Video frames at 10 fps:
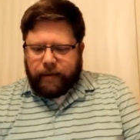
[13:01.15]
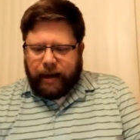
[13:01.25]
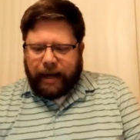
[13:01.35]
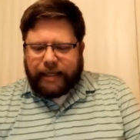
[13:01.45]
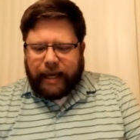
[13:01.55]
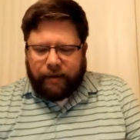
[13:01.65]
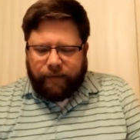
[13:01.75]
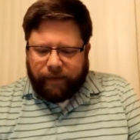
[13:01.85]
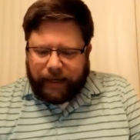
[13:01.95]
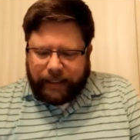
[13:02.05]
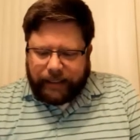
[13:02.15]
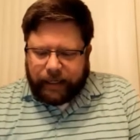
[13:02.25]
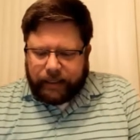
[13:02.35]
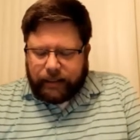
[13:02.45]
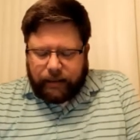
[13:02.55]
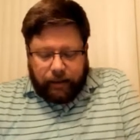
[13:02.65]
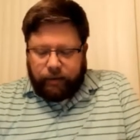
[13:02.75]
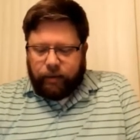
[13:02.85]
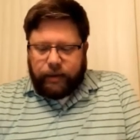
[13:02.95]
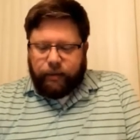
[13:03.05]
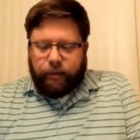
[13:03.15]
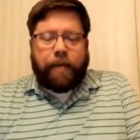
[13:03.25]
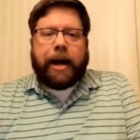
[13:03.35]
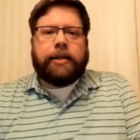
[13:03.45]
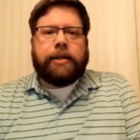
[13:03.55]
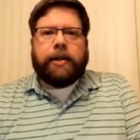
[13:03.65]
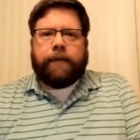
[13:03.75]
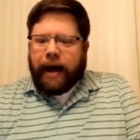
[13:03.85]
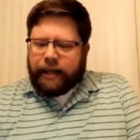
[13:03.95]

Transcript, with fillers: Isaiah 56 reminds us of that.